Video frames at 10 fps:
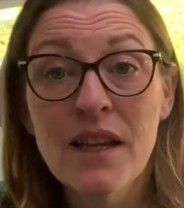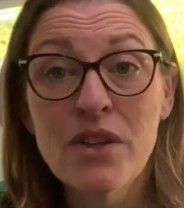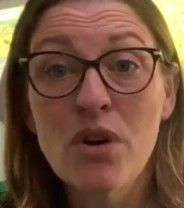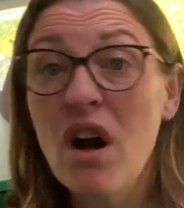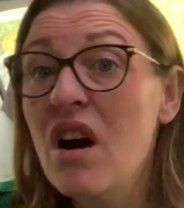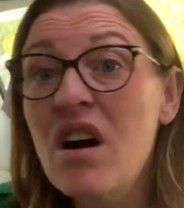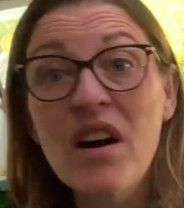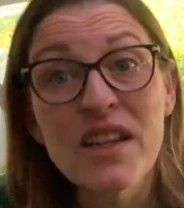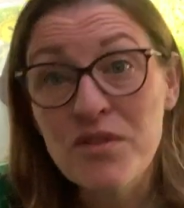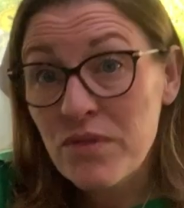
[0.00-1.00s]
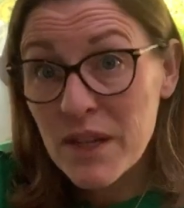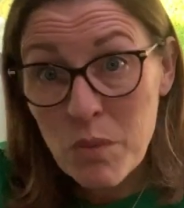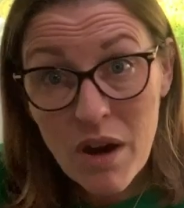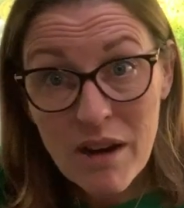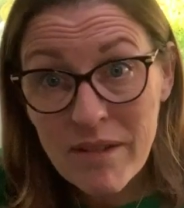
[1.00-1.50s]
your heart is
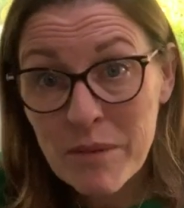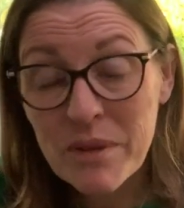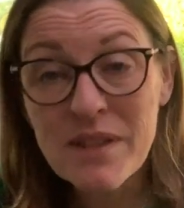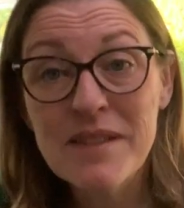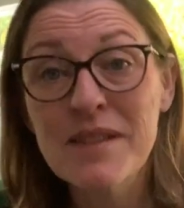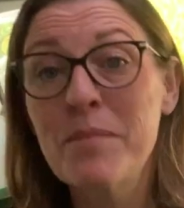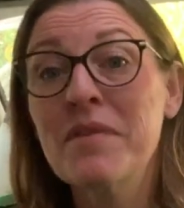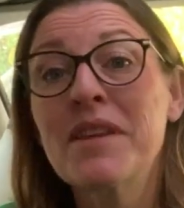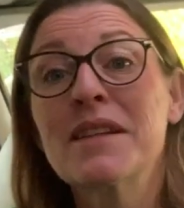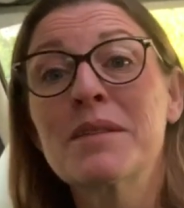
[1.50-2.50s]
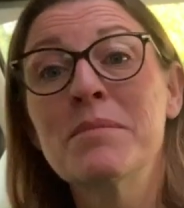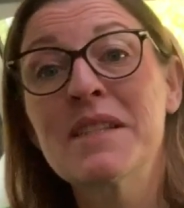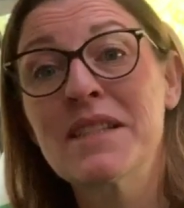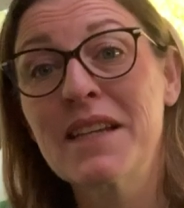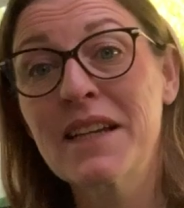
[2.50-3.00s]
rewiring because something's
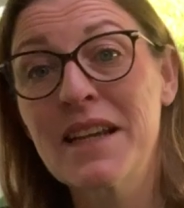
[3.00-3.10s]
missing,